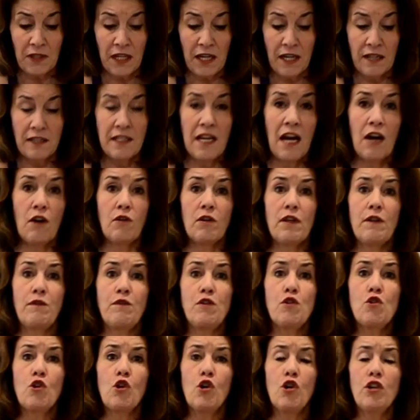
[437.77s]
Now, if
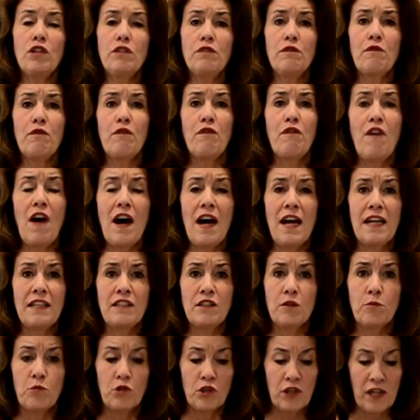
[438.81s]
you couldn't find
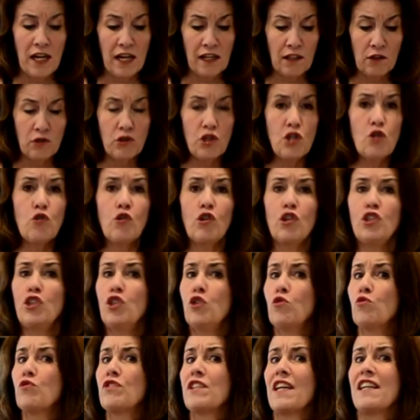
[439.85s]
the Morello, you could
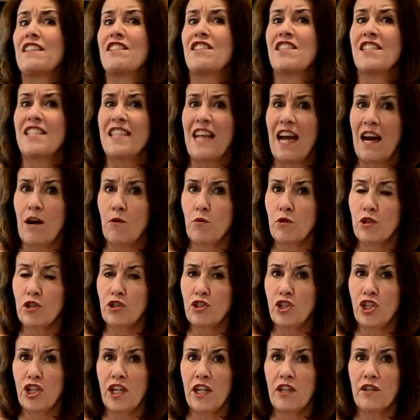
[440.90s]
use a sour
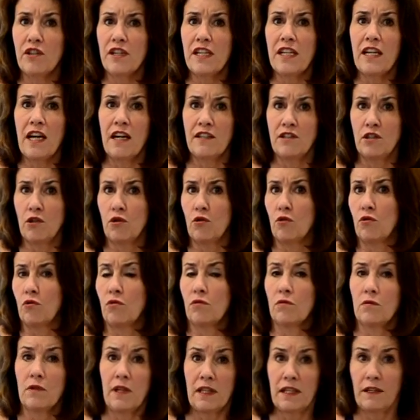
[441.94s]
cherry. I know,
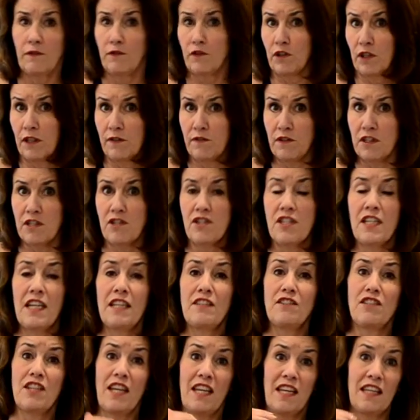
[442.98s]
like, if you live in the
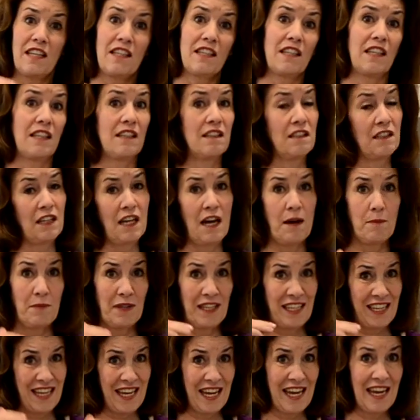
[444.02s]
States, they can come in
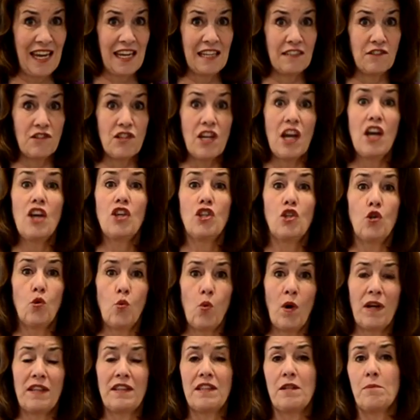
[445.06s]
cans. You
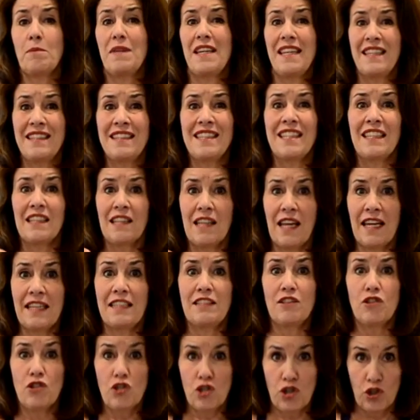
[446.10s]
want them in the
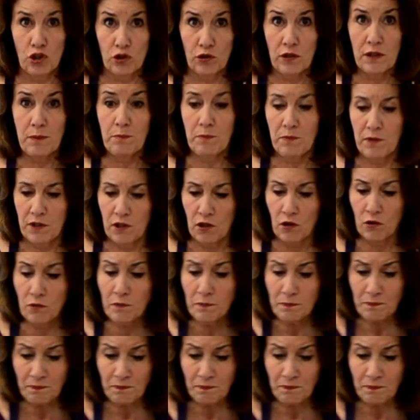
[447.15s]
light syrup, though.